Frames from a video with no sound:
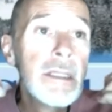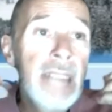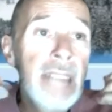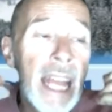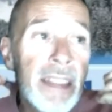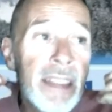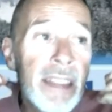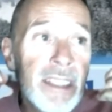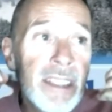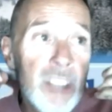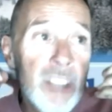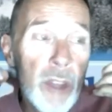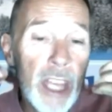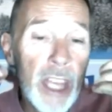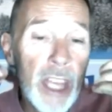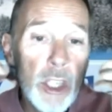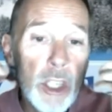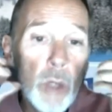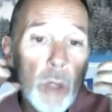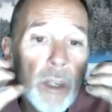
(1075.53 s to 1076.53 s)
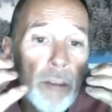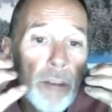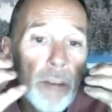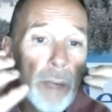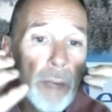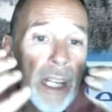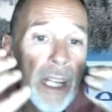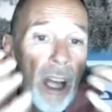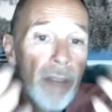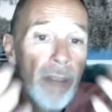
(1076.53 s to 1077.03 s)

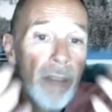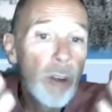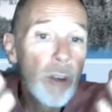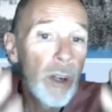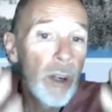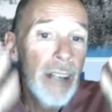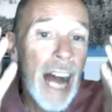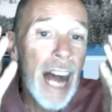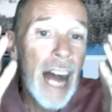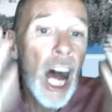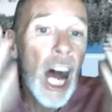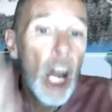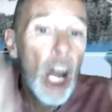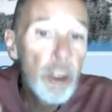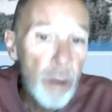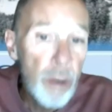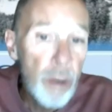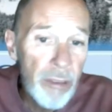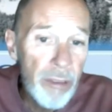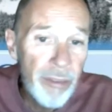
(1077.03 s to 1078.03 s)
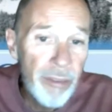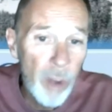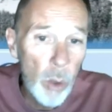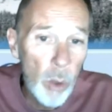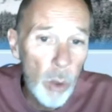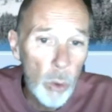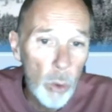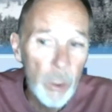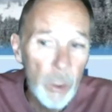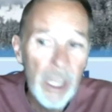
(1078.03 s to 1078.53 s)
recover a
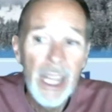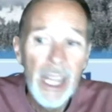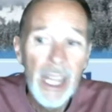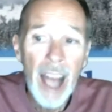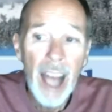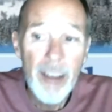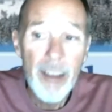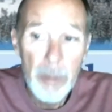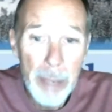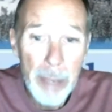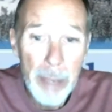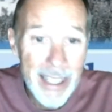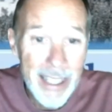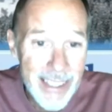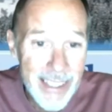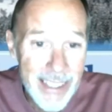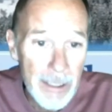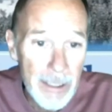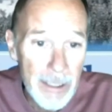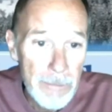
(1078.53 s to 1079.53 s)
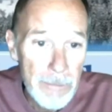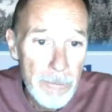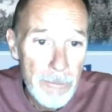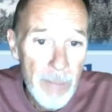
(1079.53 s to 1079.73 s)
hundredfold of a blessing.